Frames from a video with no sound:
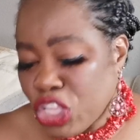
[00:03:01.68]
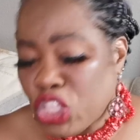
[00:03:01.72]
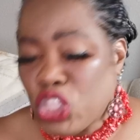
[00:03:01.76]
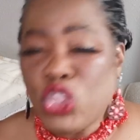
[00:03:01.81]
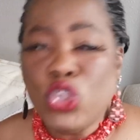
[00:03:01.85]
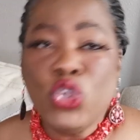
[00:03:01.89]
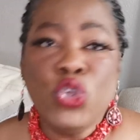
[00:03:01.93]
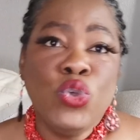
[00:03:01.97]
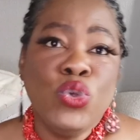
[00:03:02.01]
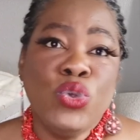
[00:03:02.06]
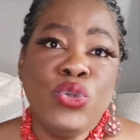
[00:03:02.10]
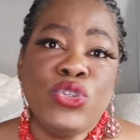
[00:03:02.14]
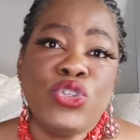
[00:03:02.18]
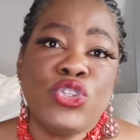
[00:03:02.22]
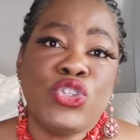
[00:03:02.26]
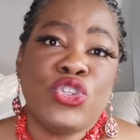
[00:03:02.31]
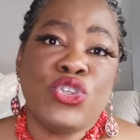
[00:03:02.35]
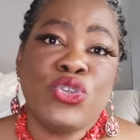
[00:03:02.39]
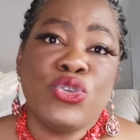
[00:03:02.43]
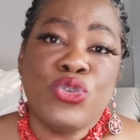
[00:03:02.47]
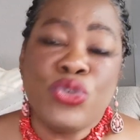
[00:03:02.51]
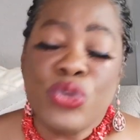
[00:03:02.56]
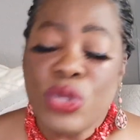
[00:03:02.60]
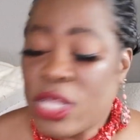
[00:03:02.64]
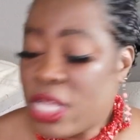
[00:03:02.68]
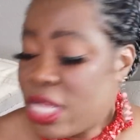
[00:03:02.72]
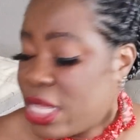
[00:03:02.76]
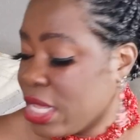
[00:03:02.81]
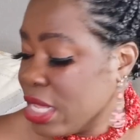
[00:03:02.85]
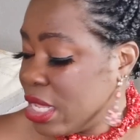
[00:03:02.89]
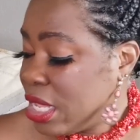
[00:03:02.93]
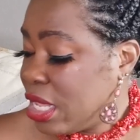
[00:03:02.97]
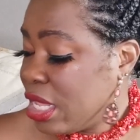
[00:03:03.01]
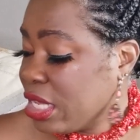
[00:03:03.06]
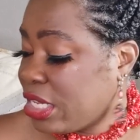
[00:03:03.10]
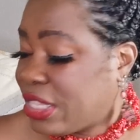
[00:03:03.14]
used to,
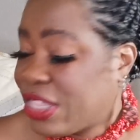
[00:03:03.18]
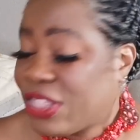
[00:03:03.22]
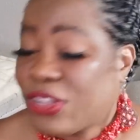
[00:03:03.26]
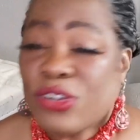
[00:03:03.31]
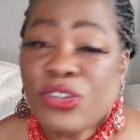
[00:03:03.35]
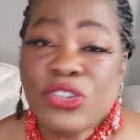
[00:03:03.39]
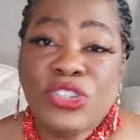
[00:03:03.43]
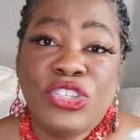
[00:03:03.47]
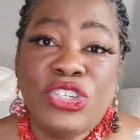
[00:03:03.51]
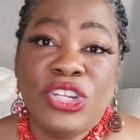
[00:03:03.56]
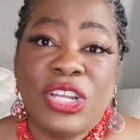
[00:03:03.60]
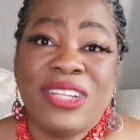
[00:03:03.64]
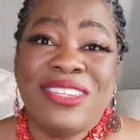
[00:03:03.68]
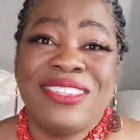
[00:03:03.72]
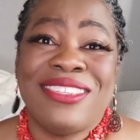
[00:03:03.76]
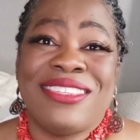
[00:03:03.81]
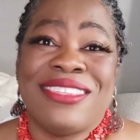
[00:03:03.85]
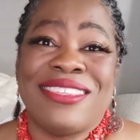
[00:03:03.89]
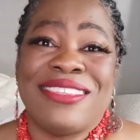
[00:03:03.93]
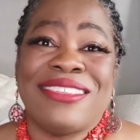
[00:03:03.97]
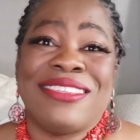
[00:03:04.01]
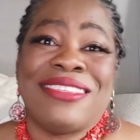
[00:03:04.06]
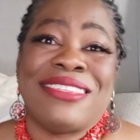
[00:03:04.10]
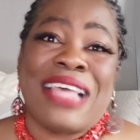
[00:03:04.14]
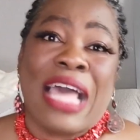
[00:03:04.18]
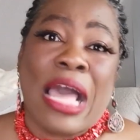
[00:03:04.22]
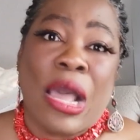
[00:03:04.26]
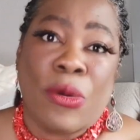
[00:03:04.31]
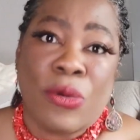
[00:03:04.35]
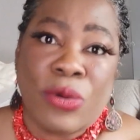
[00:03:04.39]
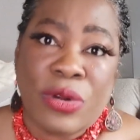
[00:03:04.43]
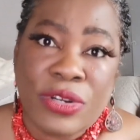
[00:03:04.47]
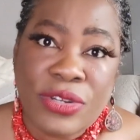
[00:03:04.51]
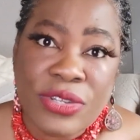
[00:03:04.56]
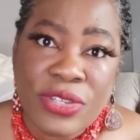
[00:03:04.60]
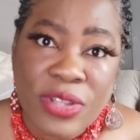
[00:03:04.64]
they're done to
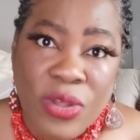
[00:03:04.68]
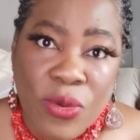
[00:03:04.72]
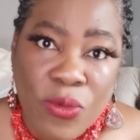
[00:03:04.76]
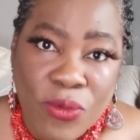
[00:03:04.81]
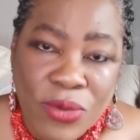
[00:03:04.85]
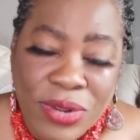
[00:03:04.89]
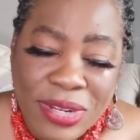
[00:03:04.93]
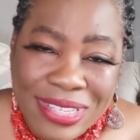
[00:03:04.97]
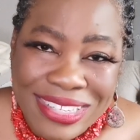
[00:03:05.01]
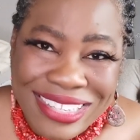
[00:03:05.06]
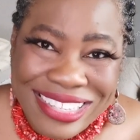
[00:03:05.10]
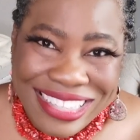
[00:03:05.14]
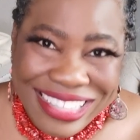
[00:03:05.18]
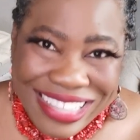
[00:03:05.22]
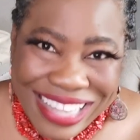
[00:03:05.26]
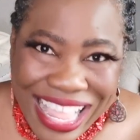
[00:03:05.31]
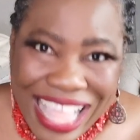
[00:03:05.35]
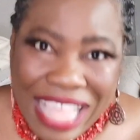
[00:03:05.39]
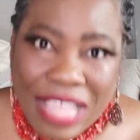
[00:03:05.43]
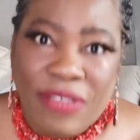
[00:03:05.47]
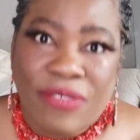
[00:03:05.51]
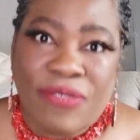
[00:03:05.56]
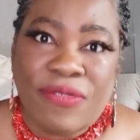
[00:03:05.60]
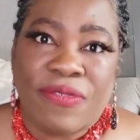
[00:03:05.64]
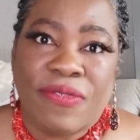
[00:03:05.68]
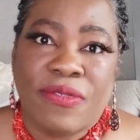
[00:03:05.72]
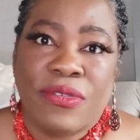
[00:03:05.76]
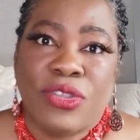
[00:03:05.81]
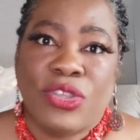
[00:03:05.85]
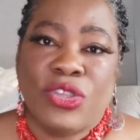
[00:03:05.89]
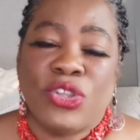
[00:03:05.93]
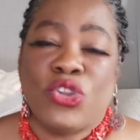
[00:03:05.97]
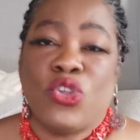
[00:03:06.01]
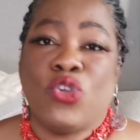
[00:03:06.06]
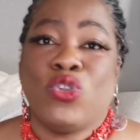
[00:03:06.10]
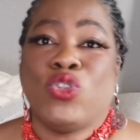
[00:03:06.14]
sour someone's life,
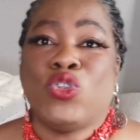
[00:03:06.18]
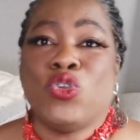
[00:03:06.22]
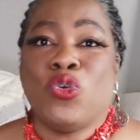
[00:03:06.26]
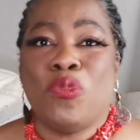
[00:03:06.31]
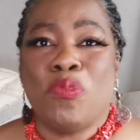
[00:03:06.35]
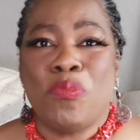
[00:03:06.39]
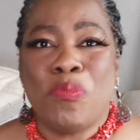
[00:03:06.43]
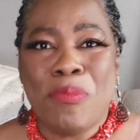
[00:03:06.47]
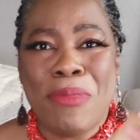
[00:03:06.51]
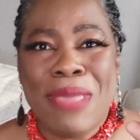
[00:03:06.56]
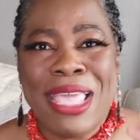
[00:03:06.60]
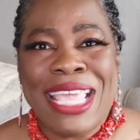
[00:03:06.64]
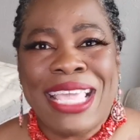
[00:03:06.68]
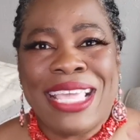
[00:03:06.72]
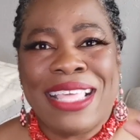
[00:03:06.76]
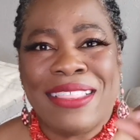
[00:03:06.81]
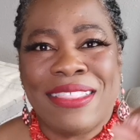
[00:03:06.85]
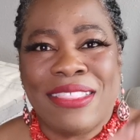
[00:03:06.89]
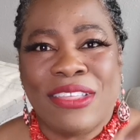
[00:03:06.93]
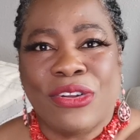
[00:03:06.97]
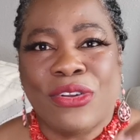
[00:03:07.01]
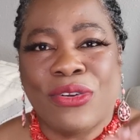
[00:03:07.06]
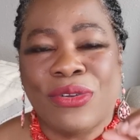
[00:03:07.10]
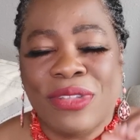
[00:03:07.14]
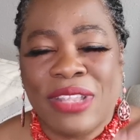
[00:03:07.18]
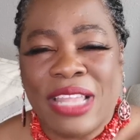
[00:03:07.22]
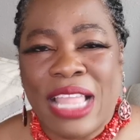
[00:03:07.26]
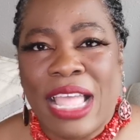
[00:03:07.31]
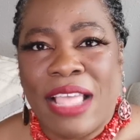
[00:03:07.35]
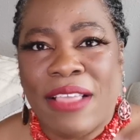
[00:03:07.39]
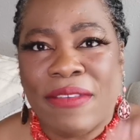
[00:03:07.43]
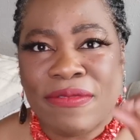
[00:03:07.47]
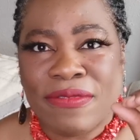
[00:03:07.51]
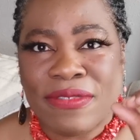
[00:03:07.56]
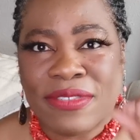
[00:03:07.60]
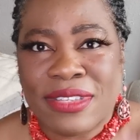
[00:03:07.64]
to make their
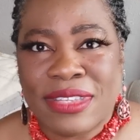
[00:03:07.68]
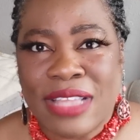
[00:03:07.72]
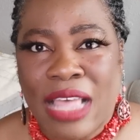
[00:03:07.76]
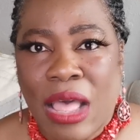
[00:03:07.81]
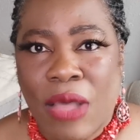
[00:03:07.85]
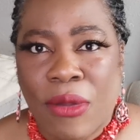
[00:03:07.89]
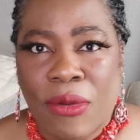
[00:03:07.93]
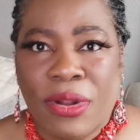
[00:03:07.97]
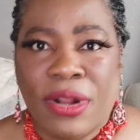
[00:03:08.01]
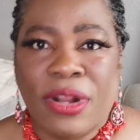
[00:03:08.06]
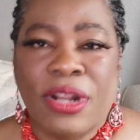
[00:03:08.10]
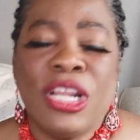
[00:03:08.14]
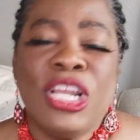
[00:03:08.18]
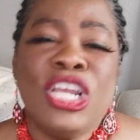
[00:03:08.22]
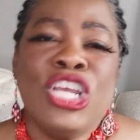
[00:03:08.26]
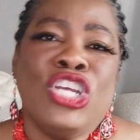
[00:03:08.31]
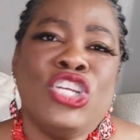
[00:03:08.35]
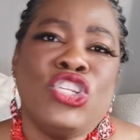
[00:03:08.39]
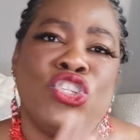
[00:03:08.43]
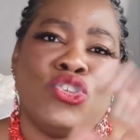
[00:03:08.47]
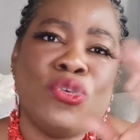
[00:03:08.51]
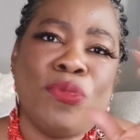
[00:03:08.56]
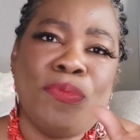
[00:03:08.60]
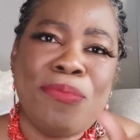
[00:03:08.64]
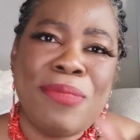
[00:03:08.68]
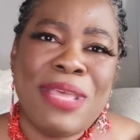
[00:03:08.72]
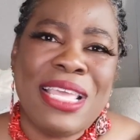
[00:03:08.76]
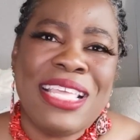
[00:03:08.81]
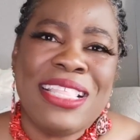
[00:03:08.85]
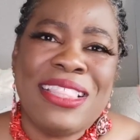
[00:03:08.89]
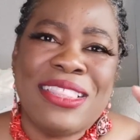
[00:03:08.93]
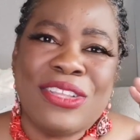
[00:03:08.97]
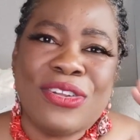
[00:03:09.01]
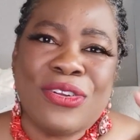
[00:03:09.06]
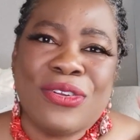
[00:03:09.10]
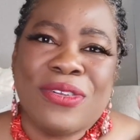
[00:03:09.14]
life sour, to
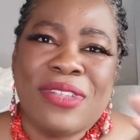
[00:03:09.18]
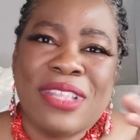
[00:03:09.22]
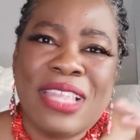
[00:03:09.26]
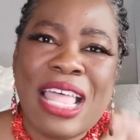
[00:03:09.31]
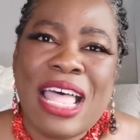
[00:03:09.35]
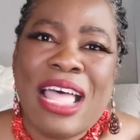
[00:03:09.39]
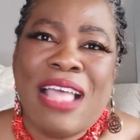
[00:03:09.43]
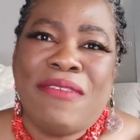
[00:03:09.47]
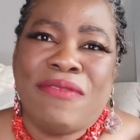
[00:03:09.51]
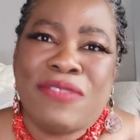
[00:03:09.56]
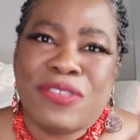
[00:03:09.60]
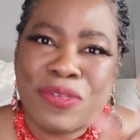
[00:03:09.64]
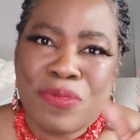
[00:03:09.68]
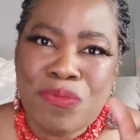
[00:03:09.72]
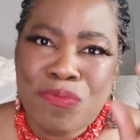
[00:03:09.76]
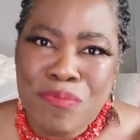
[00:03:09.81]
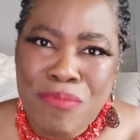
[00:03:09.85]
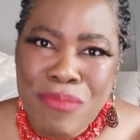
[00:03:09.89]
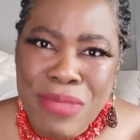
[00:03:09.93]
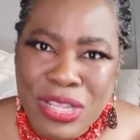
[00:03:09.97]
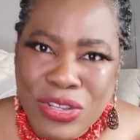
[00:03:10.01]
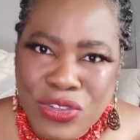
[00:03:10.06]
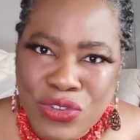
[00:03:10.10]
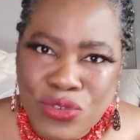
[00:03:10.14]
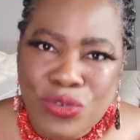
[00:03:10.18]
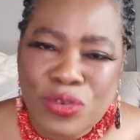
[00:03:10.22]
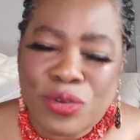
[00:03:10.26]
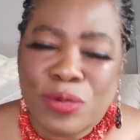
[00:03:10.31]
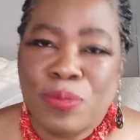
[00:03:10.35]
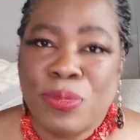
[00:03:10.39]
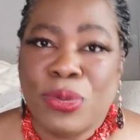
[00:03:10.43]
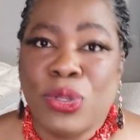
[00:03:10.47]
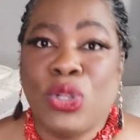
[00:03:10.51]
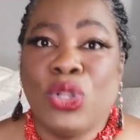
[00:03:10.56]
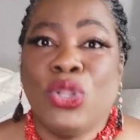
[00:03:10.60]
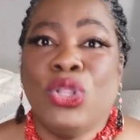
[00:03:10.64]
make their lives
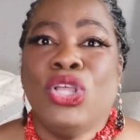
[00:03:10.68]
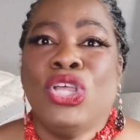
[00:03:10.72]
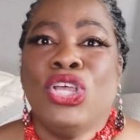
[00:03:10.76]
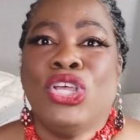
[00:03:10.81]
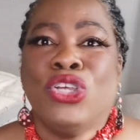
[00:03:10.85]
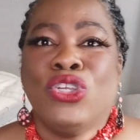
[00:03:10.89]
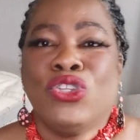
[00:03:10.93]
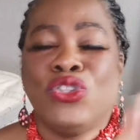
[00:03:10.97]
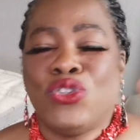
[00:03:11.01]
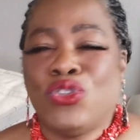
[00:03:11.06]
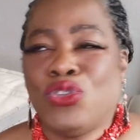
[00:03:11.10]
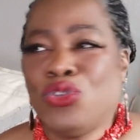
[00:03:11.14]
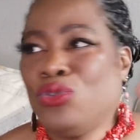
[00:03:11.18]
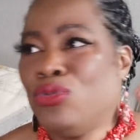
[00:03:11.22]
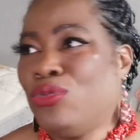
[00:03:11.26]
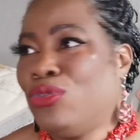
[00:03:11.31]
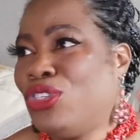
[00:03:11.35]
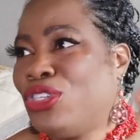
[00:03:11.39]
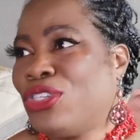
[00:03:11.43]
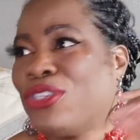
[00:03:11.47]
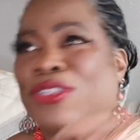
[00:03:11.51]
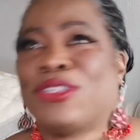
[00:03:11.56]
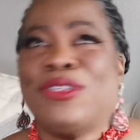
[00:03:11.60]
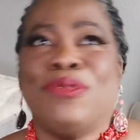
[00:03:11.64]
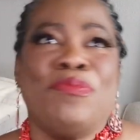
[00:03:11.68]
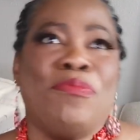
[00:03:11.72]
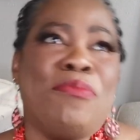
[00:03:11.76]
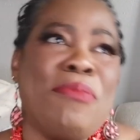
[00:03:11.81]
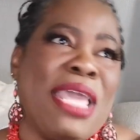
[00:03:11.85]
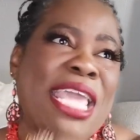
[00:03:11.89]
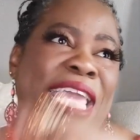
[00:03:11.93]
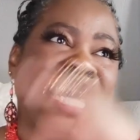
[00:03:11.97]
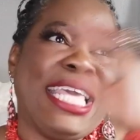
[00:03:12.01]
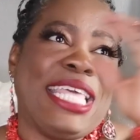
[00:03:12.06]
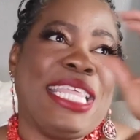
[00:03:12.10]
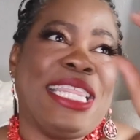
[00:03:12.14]
miserable, to just
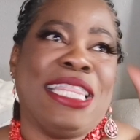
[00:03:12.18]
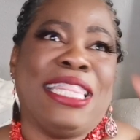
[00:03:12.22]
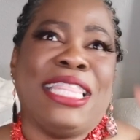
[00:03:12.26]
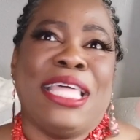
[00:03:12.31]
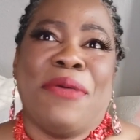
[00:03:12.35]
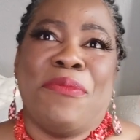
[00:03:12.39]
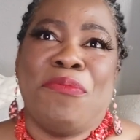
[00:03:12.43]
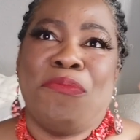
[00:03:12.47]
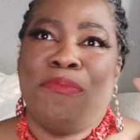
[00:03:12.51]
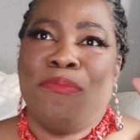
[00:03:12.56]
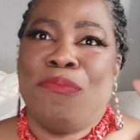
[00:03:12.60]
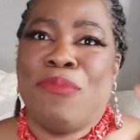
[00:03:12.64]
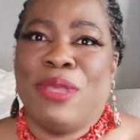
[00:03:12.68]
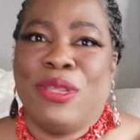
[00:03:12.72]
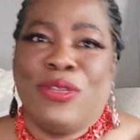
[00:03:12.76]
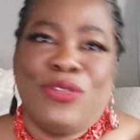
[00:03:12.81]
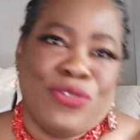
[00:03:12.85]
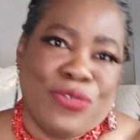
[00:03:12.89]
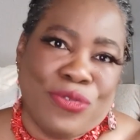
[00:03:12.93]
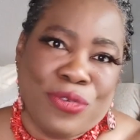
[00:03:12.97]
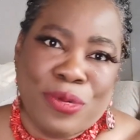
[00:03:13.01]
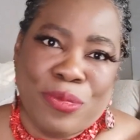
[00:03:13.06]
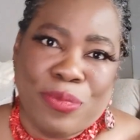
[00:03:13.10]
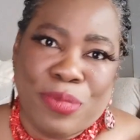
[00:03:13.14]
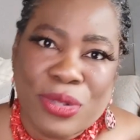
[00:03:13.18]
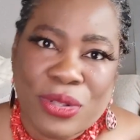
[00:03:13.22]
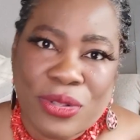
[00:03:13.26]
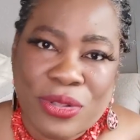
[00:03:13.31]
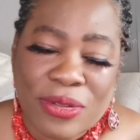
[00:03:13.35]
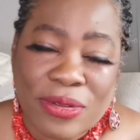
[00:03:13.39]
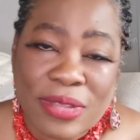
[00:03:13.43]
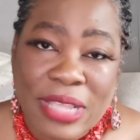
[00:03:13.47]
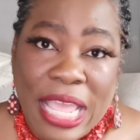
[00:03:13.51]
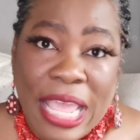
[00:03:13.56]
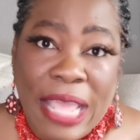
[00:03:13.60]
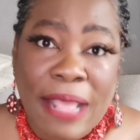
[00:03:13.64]
make them miserable,
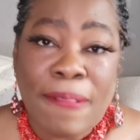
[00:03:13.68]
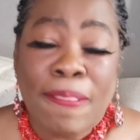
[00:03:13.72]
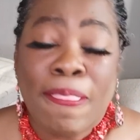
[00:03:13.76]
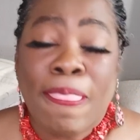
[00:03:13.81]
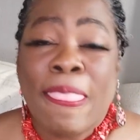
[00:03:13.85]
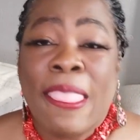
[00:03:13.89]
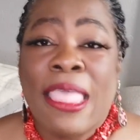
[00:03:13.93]
okay?